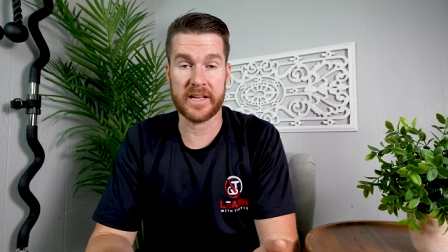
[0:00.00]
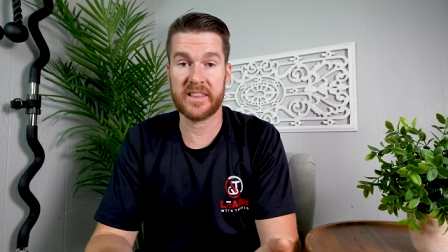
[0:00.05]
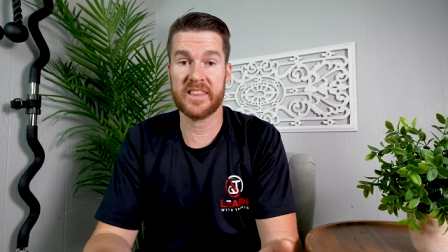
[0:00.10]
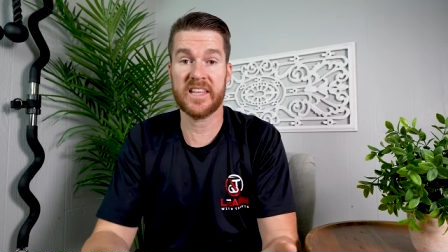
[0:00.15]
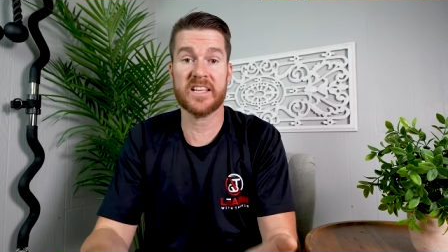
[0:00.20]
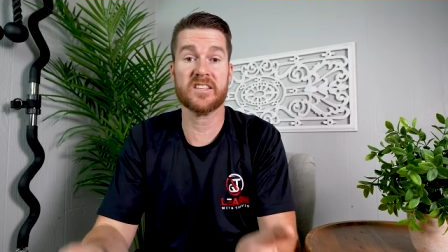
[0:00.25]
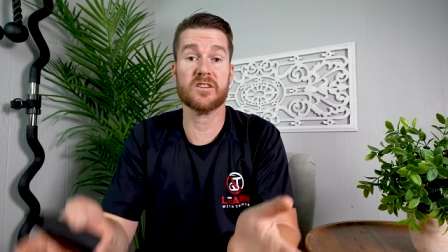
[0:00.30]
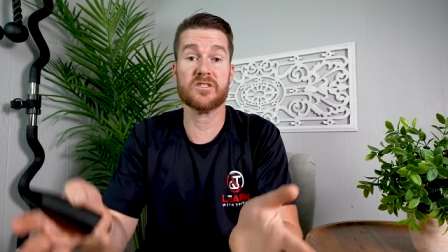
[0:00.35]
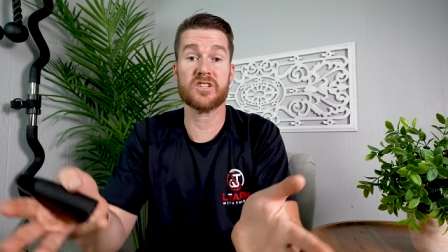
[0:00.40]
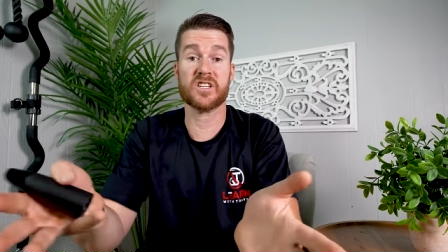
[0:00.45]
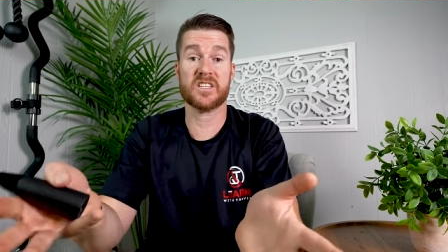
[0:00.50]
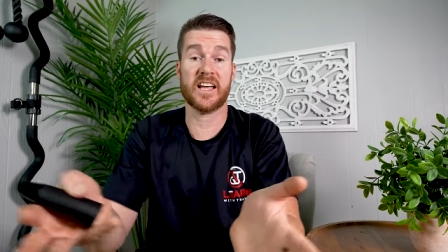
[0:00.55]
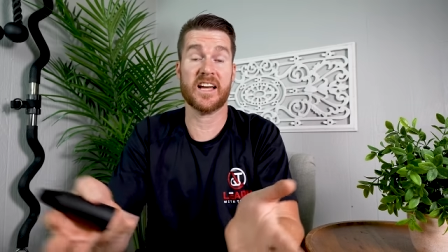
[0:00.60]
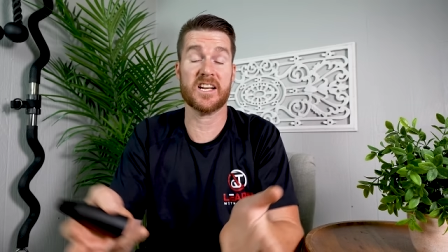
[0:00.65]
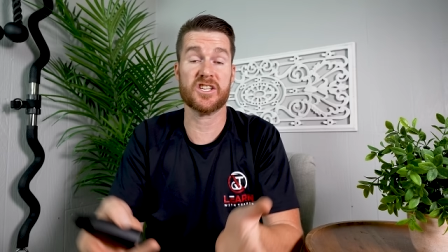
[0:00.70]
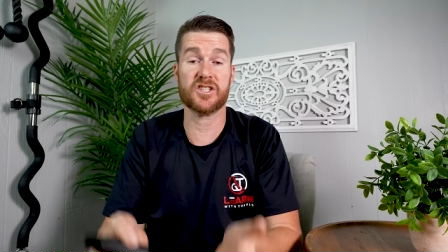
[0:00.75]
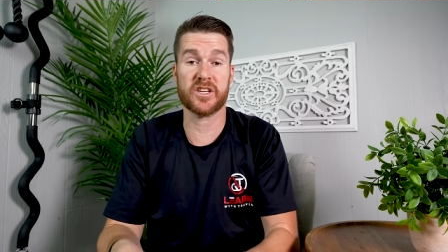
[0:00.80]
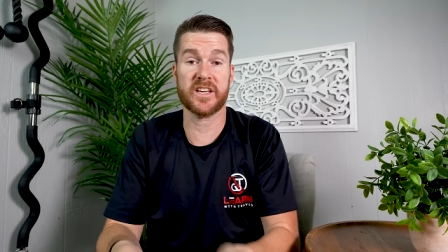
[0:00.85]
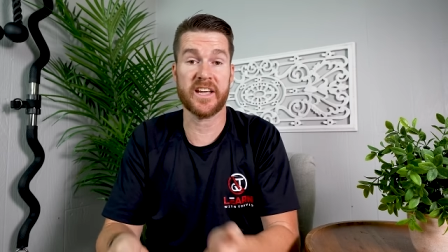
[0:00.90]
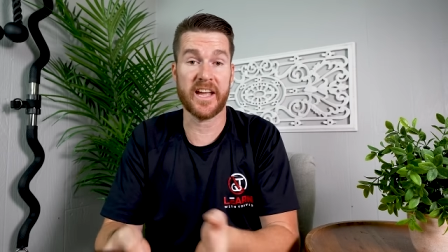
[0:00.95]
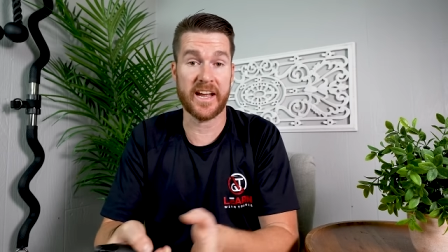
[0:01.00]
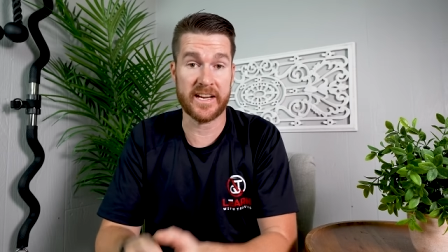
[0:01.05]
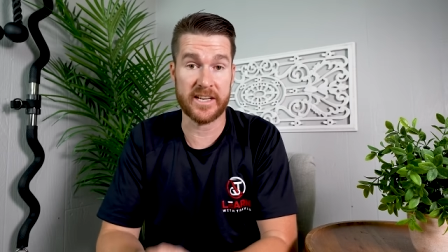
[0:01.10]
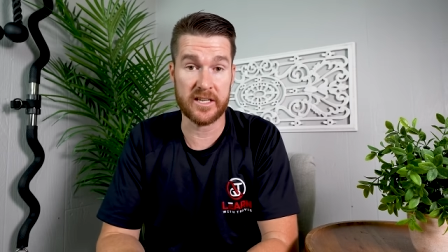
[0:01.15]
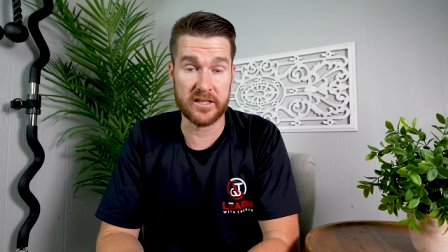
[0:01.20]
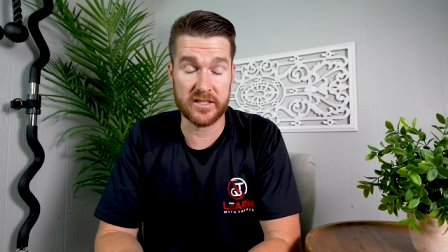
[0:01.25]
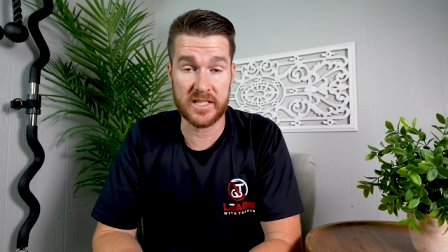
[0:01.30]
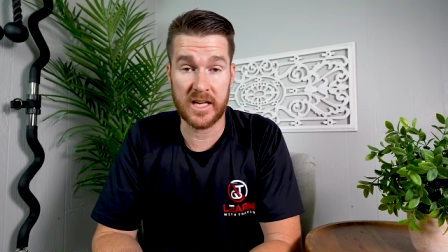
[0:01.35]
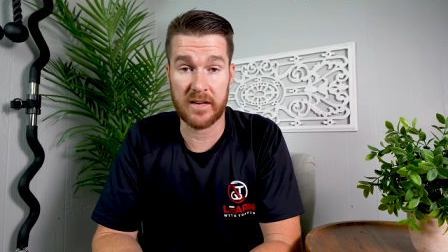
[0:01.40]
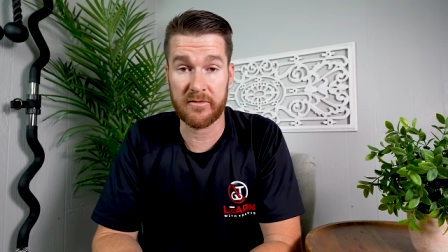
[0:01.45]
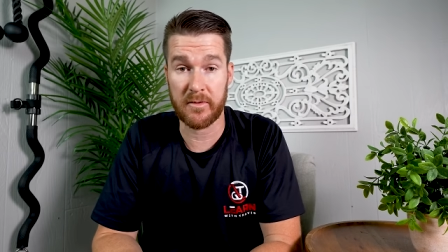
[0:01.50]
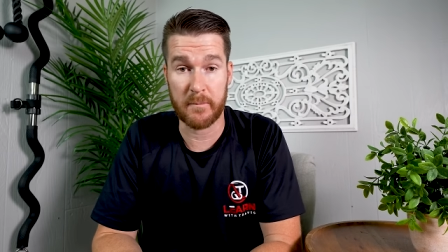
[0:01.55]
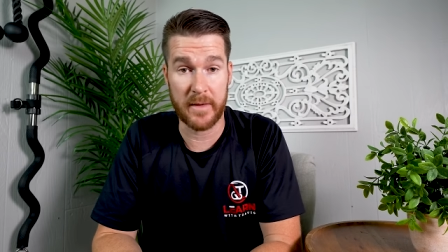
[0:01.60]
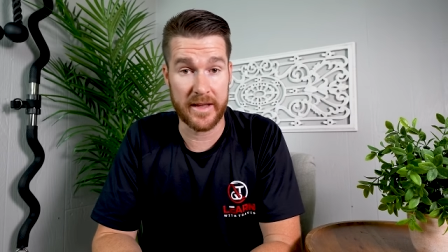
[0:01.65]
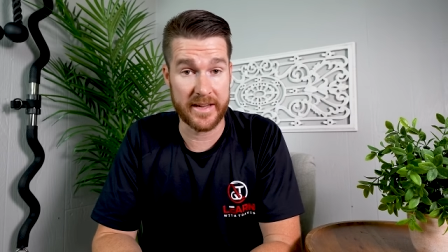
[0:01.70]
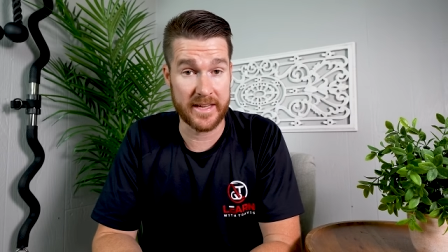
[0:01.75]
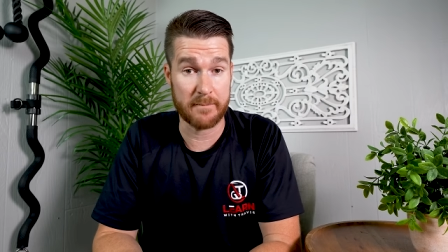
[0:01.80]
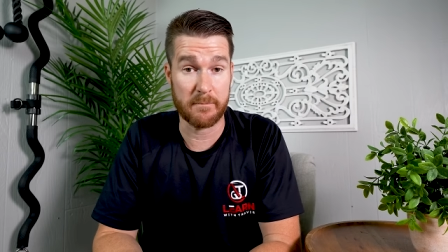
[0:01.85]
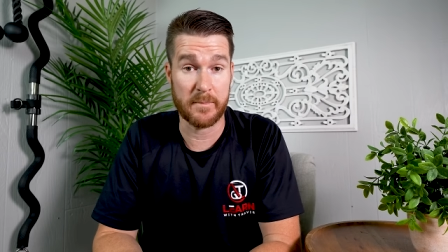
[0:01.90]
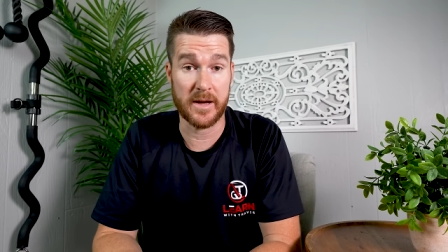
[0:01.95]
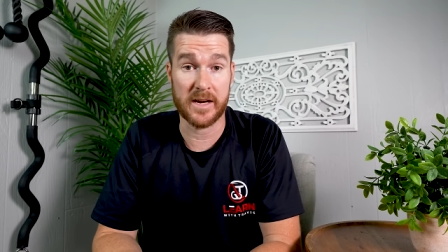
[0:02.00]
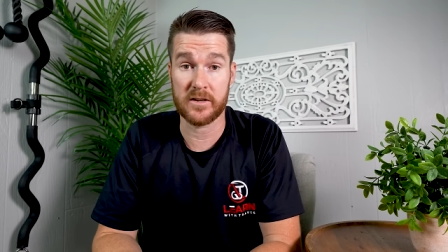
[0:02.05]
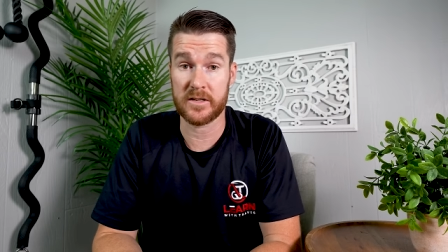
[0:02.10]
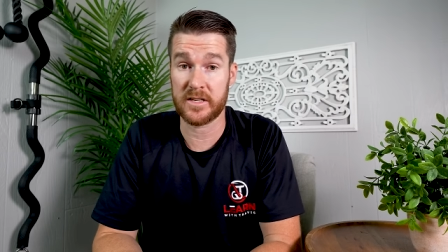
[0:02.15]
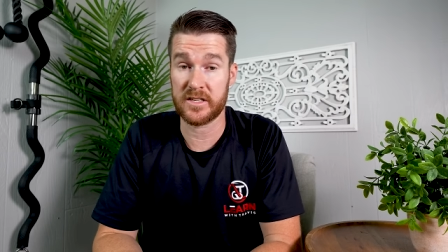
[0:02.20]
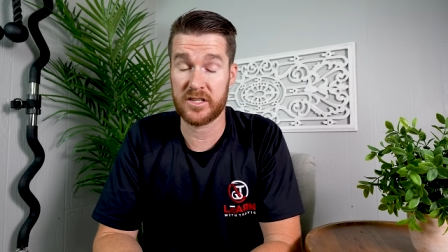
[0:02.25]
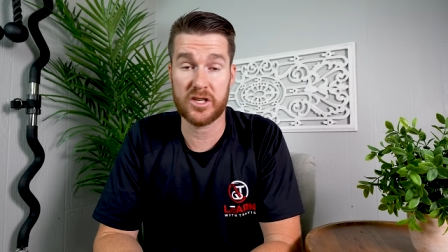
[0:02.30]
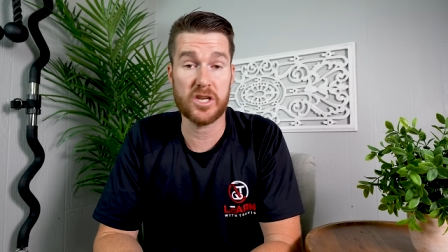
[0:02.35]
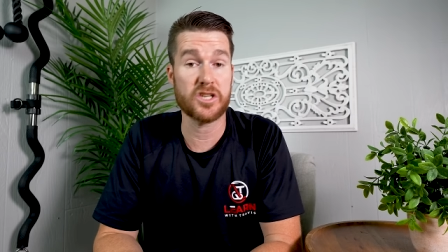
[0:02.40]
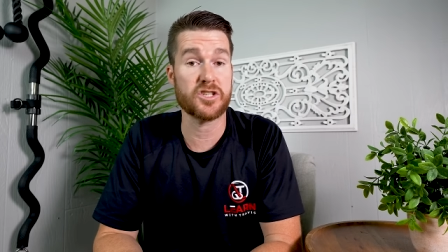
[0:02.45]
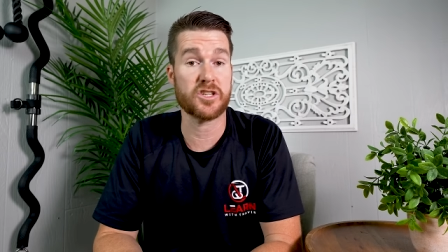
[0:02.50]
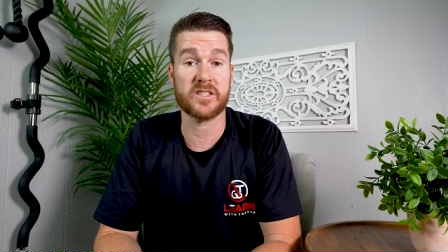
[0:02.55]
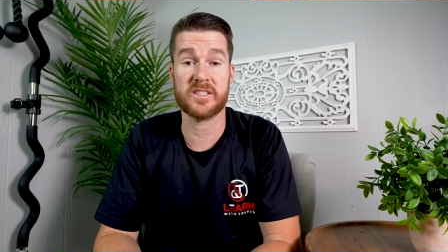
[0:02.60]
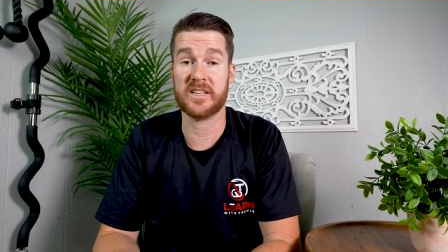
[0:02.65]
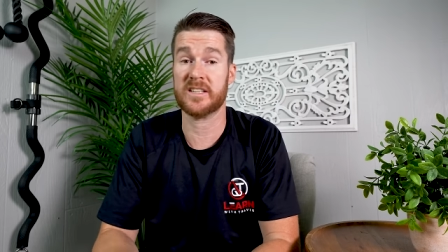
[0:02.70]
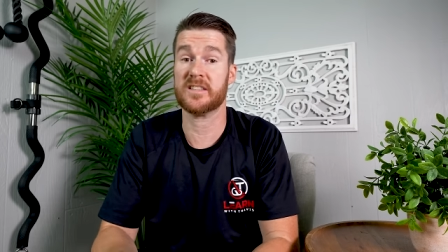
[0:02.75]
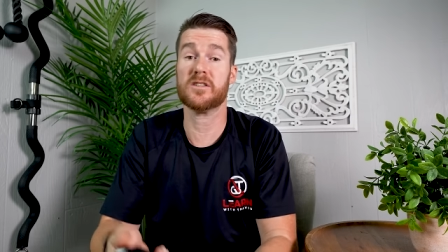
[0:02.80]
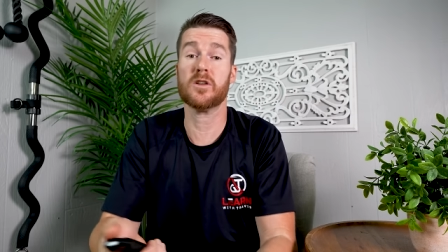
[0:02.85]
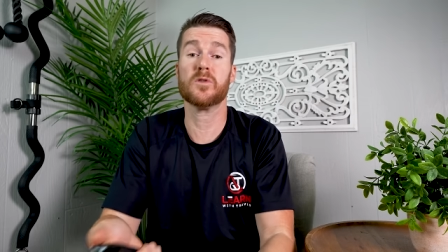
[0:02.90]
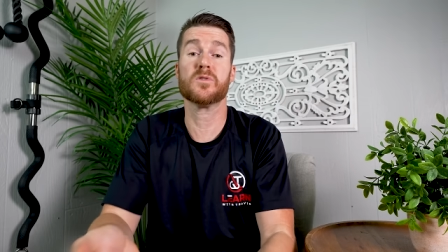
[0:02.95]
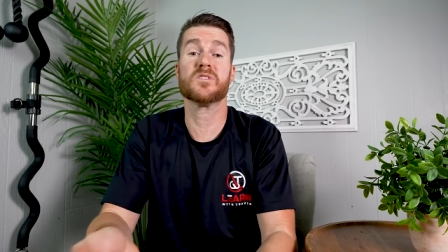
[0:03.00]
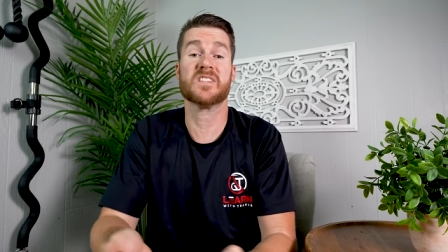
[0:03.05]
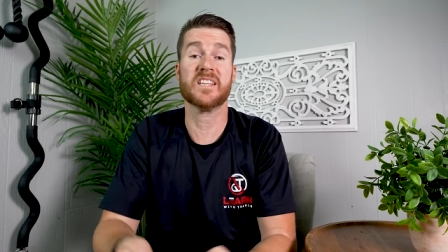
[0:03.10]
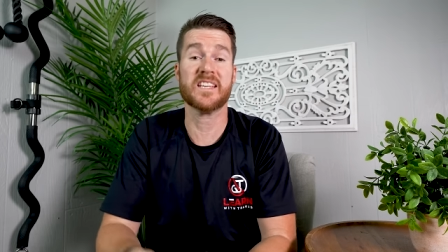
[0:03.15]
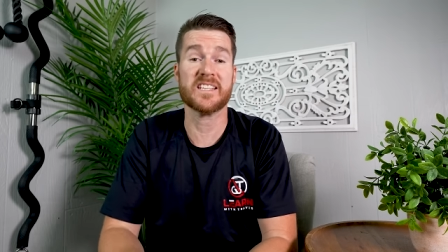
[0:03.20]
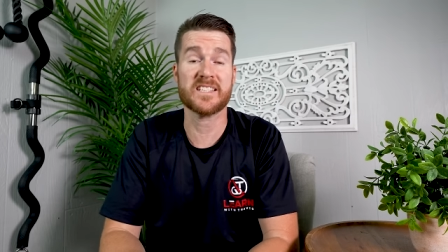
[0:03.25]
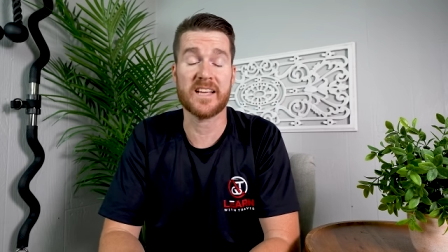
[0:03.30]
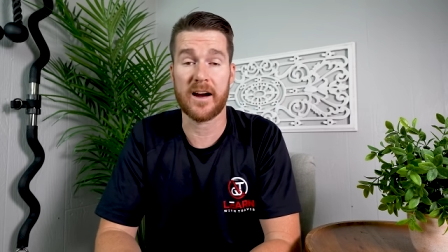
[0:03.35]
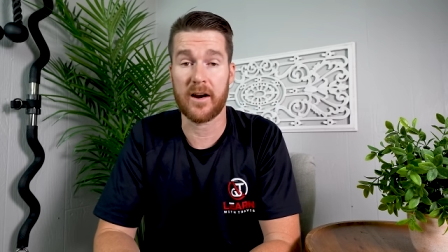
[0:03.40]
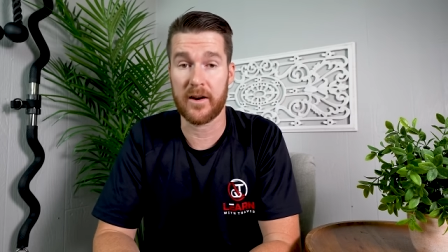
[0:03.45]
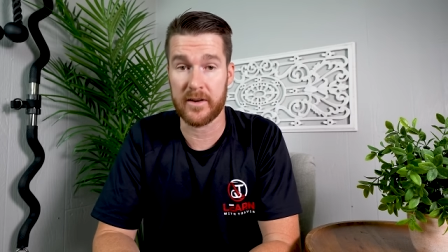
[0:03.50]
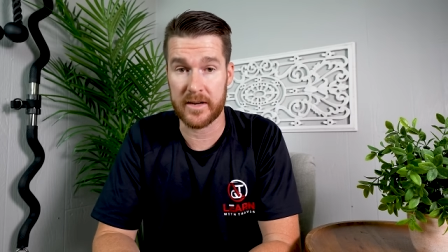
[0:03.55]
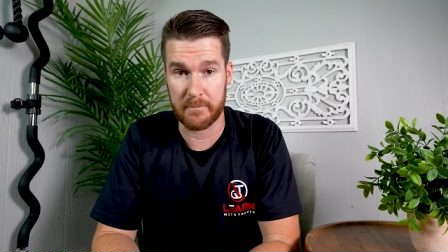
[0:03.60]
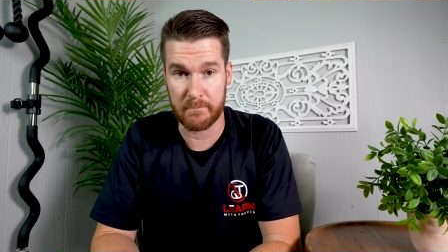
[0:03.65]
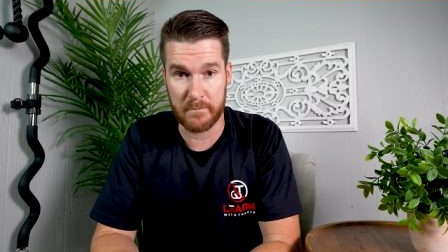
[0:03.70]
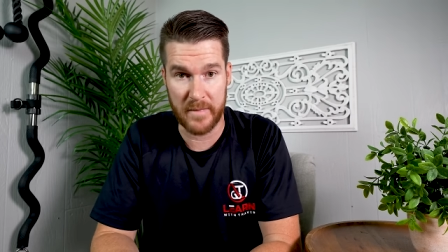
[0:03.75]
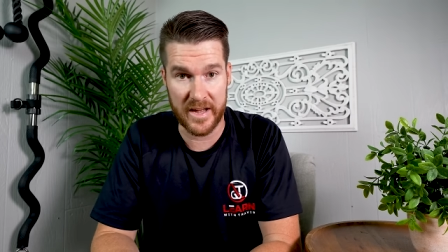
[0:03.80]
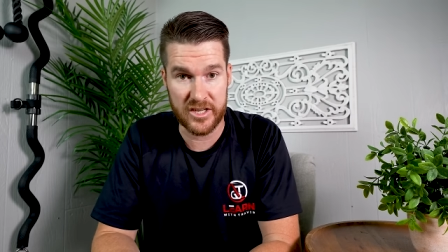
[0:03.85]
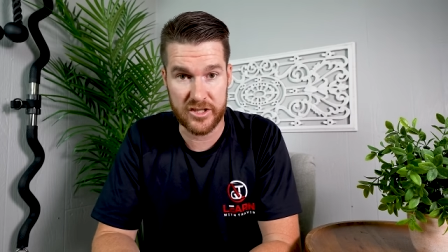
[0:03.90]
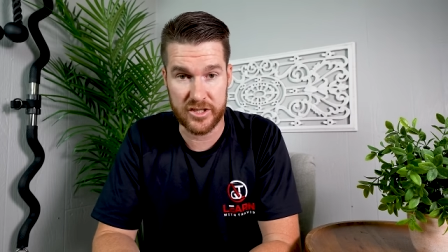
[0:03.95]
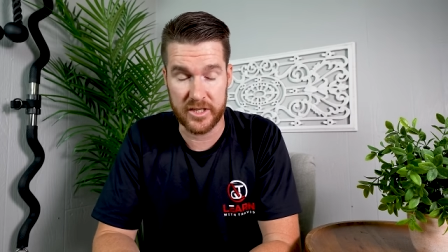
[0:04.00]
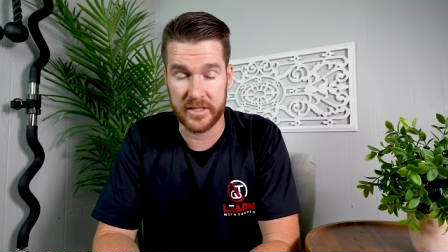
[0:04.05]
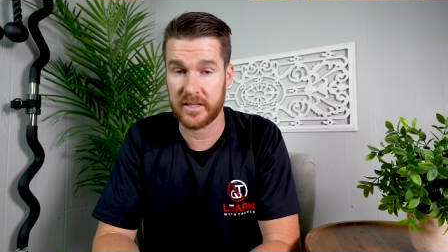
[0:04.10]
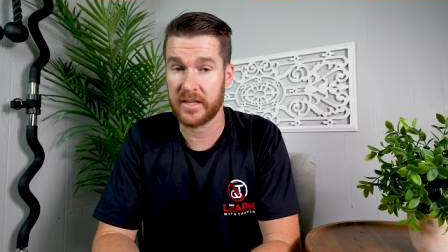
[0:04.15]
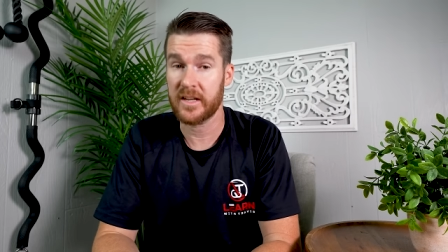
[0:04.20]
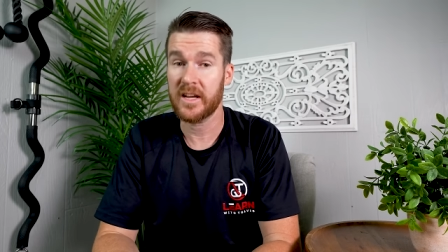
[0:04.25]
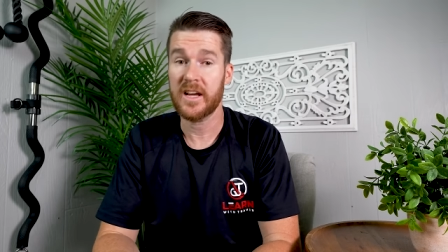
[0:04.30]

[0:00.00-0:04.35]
things that are just educating yourself and making better decisions. And so things I already mentioned,